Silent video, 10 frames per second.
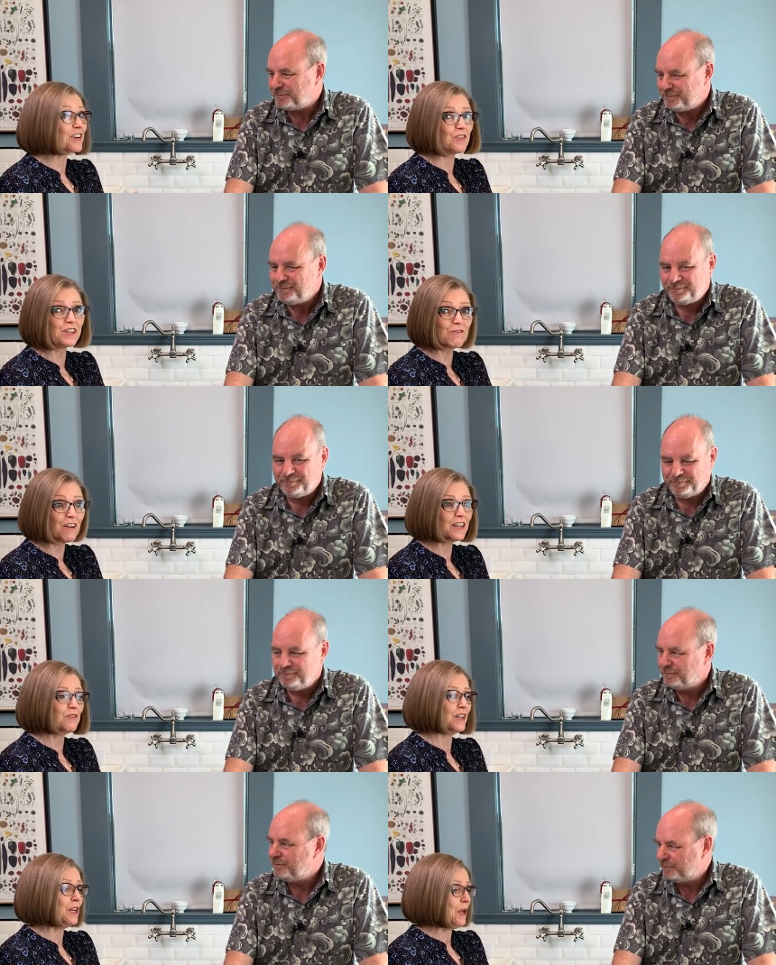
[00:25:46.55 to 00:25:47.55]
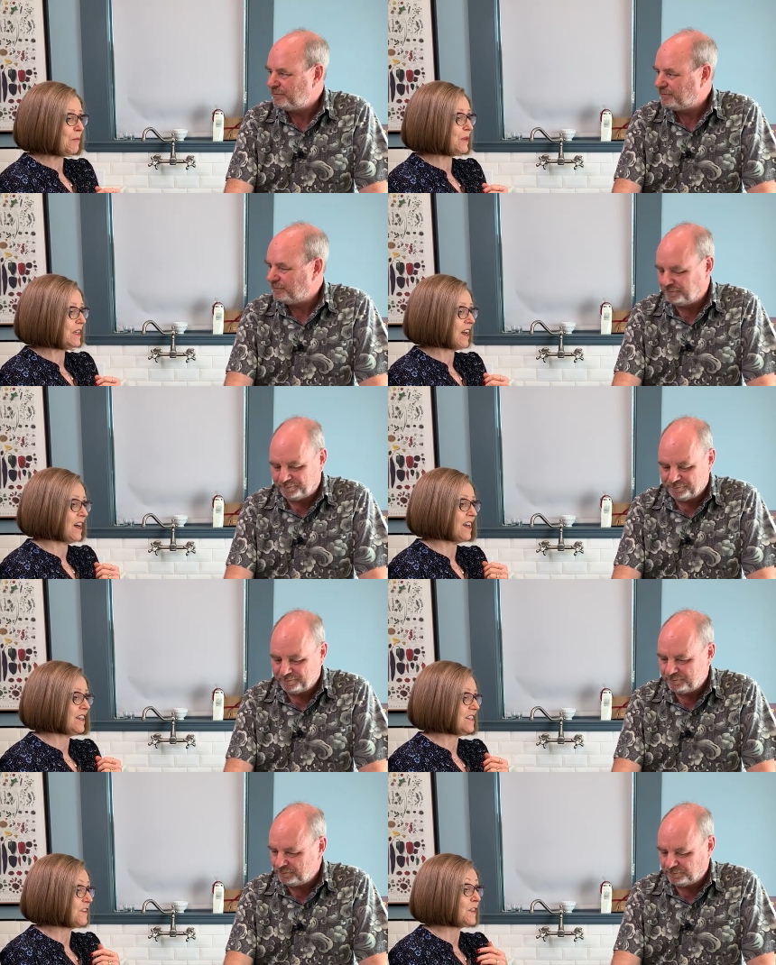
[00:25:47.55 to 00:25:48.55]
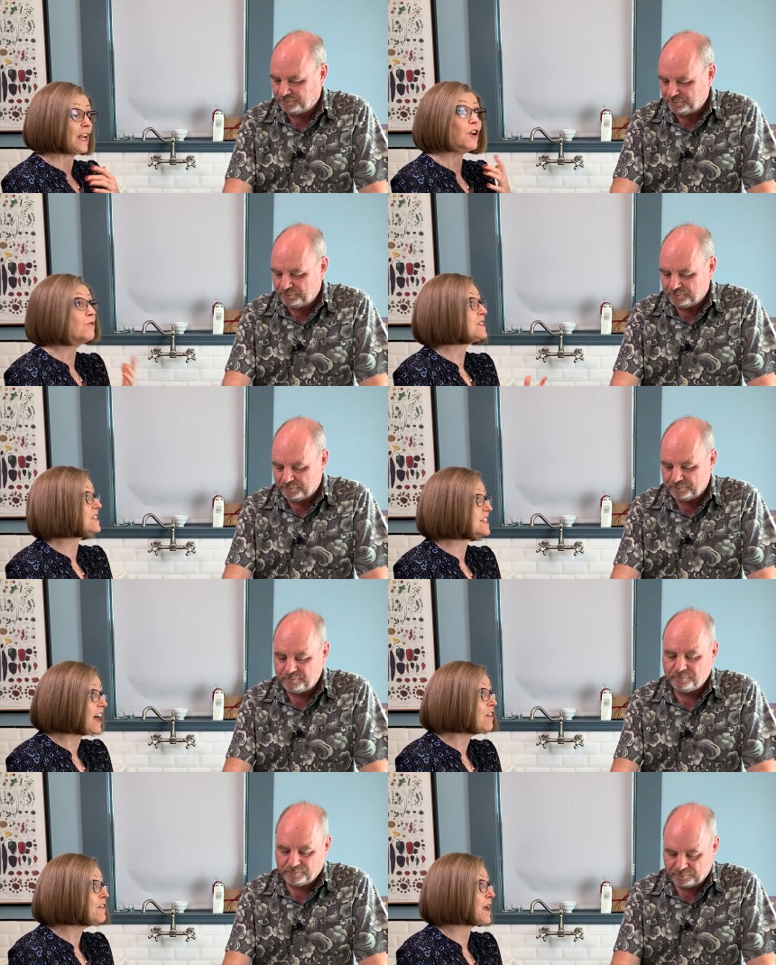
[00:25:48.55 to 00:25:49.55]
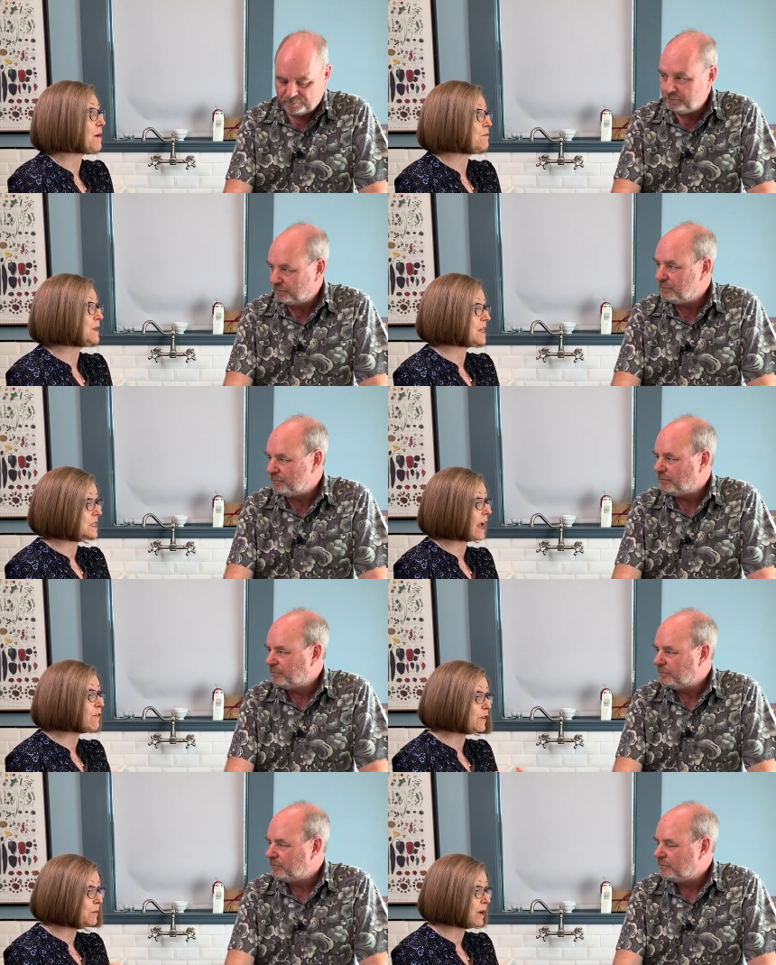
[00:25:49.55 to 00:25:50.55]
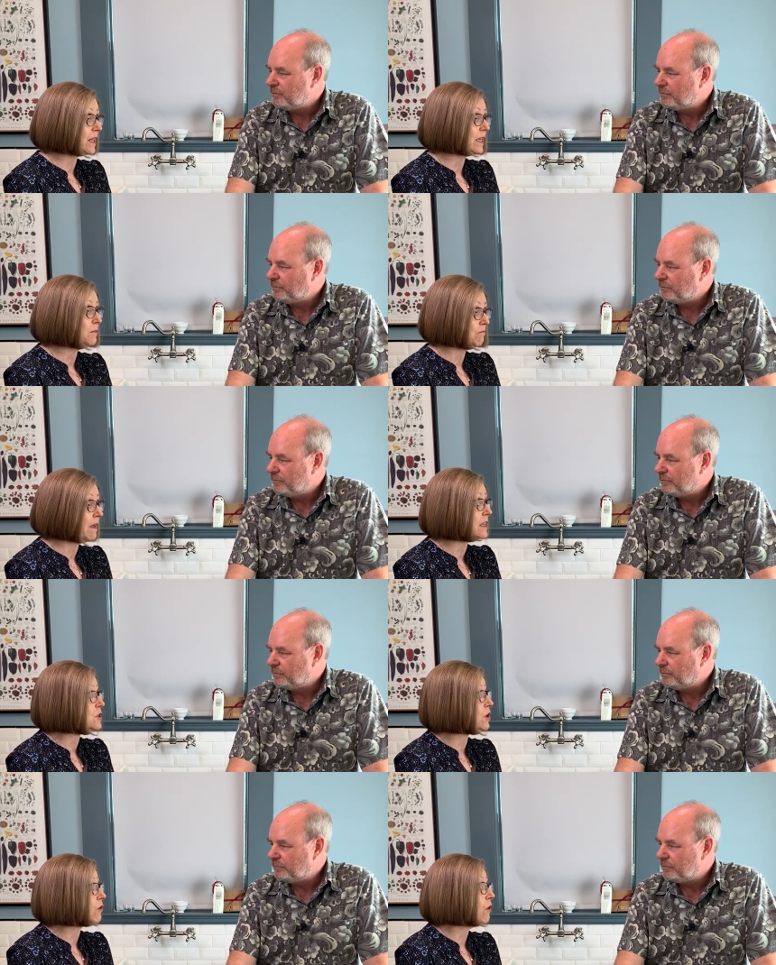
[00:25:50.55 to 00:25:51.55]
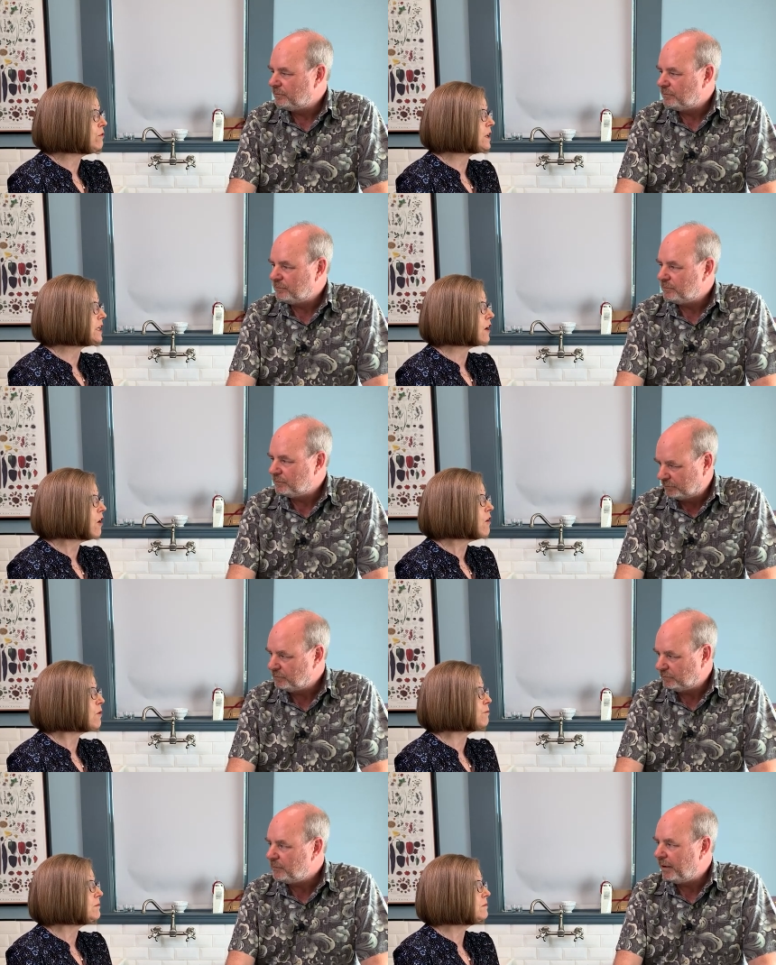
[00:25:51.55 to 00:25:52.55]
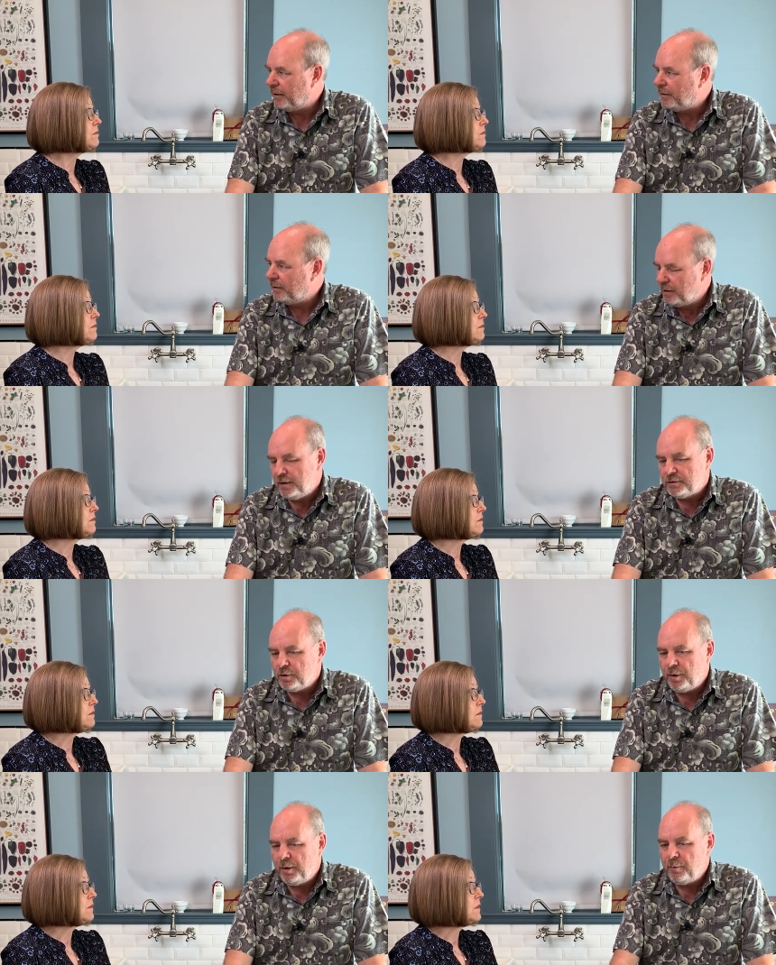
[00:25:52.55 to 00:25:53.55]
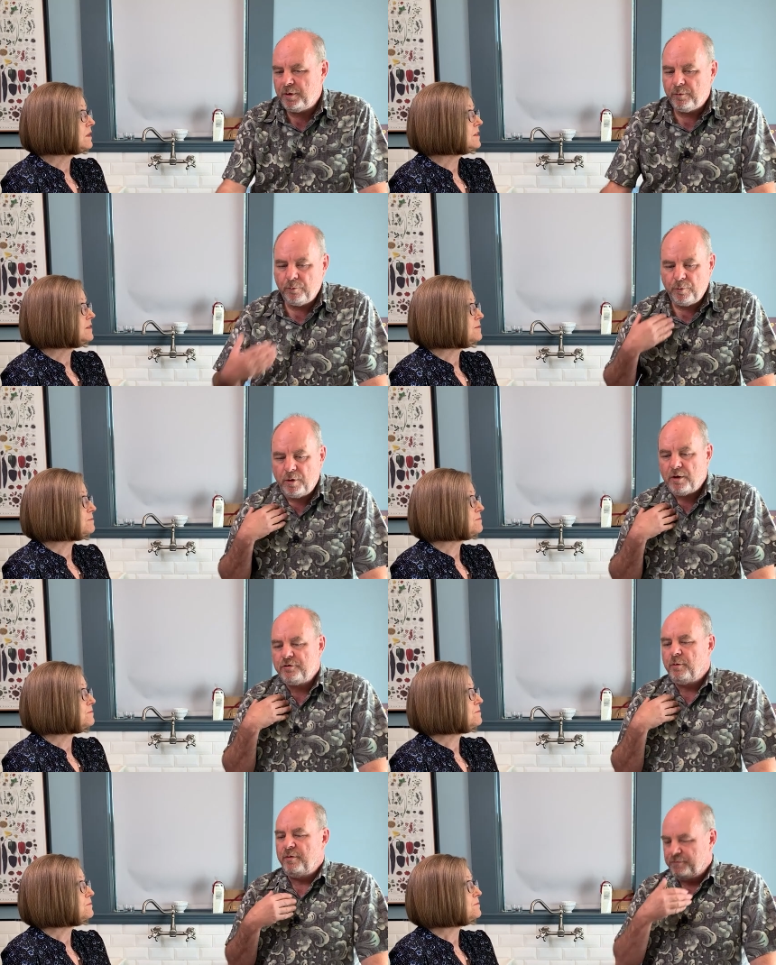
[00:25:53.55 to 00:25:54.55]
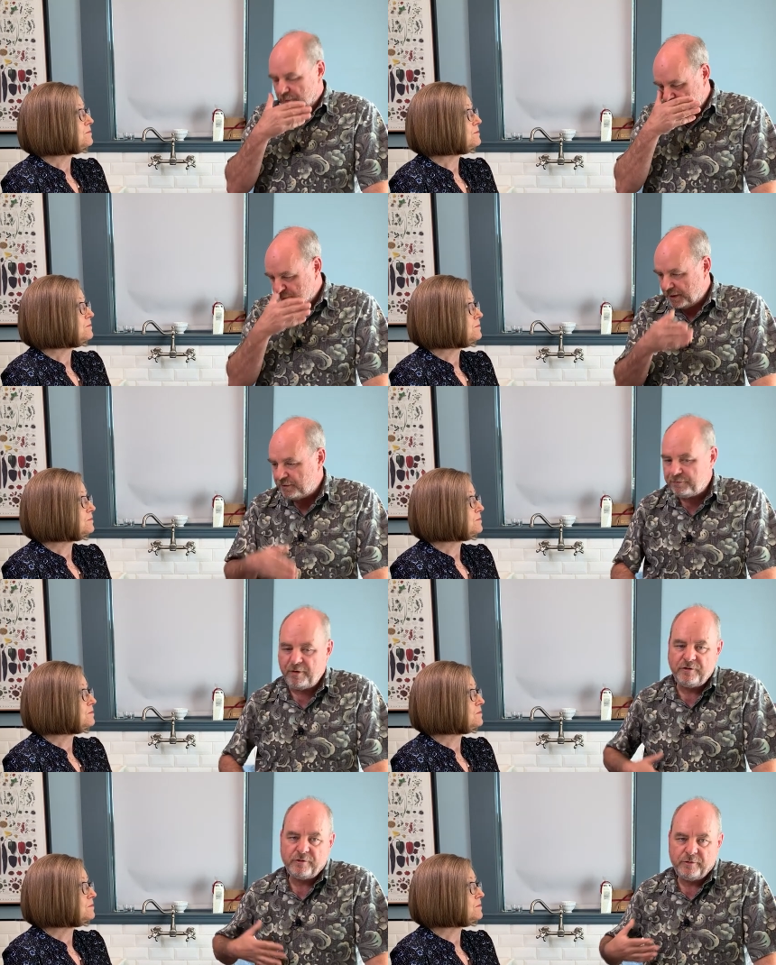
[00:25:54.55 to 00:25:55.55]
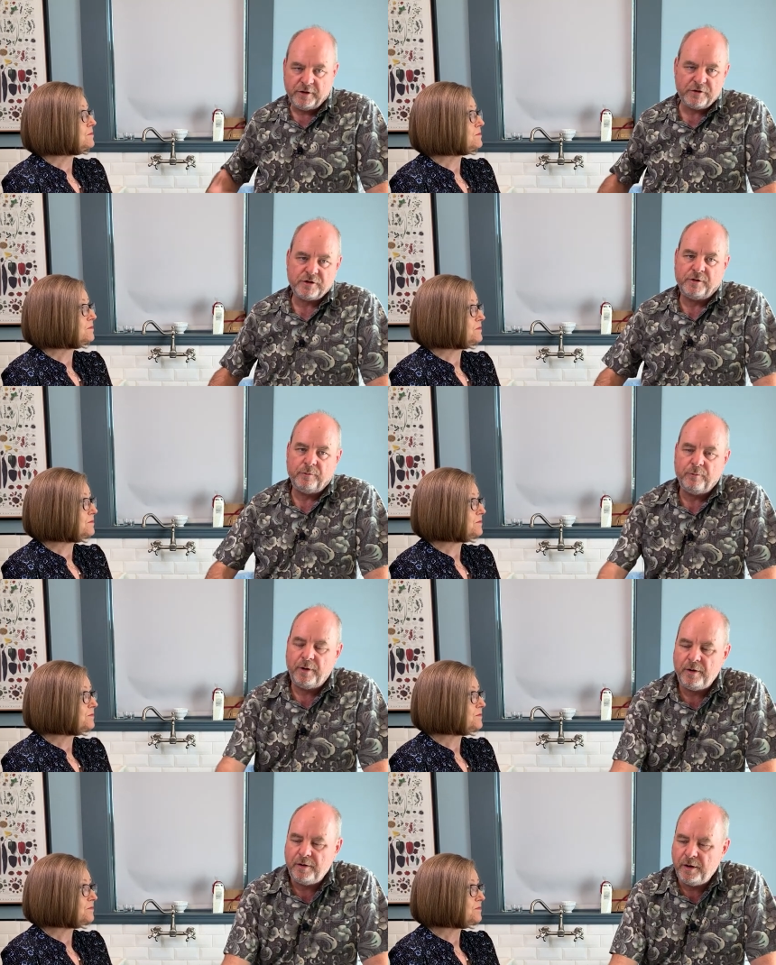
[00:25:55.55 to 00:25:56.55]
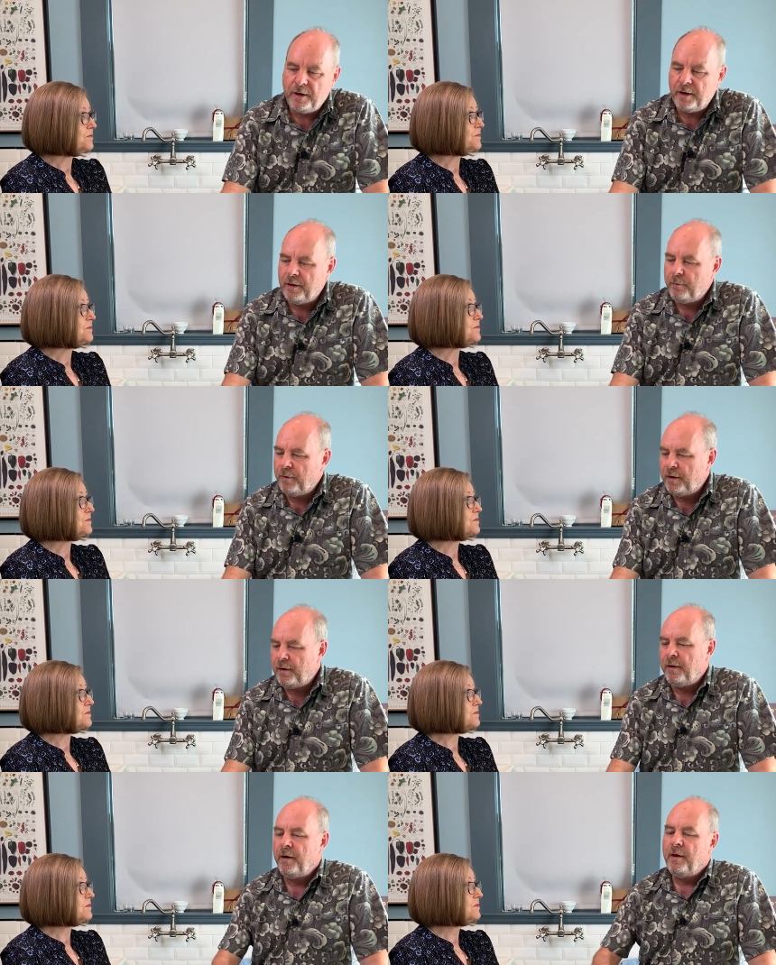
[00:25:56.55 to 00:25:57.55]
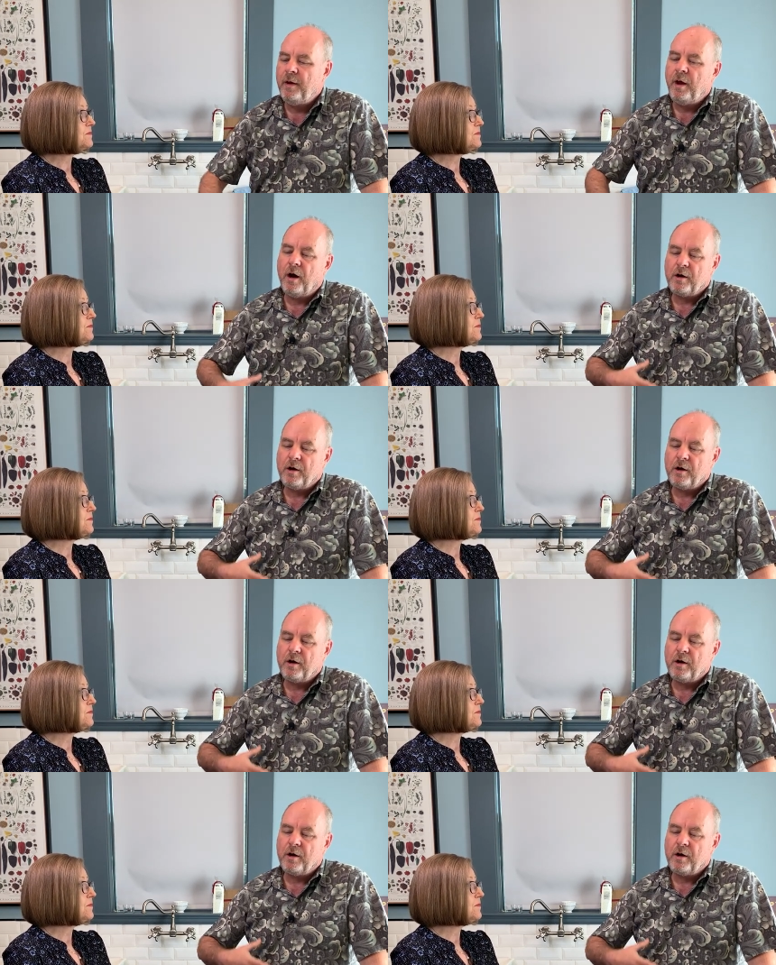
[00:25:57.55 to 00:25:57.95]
Speaker 1: going to find one because they don't sell them because everybody makes their own at home.
Speaker 2: Right. So and we're, we're also influenced by the French tradition where, uh, where our